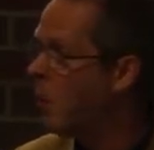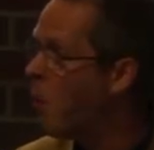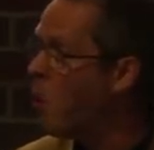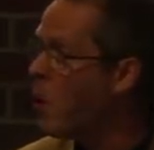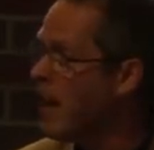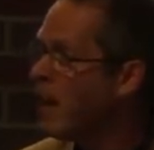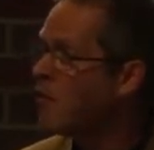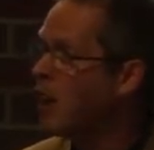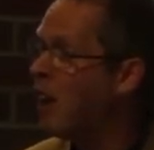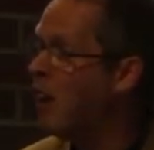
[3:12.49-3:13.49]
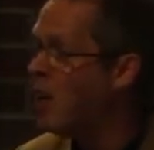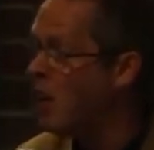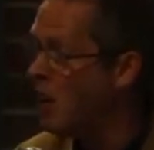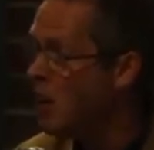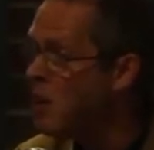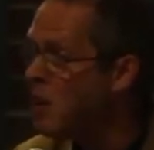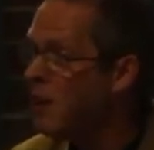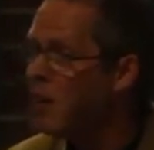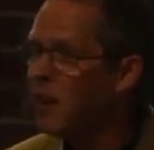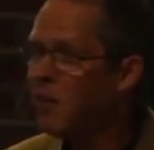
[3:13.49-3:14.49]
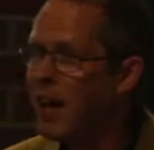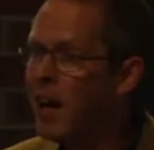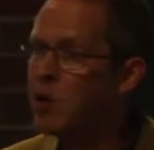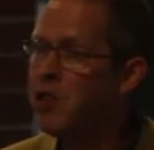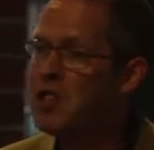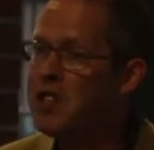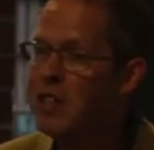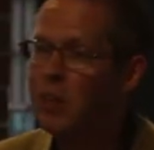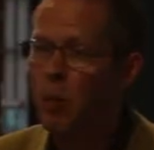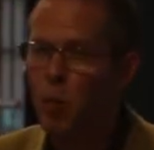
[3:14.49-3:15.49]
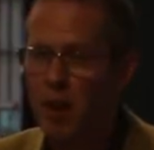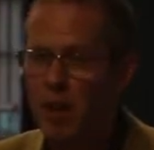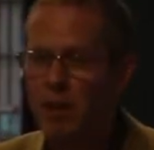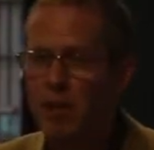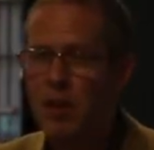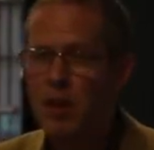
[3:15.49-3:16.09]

What we have to learn is how to deal with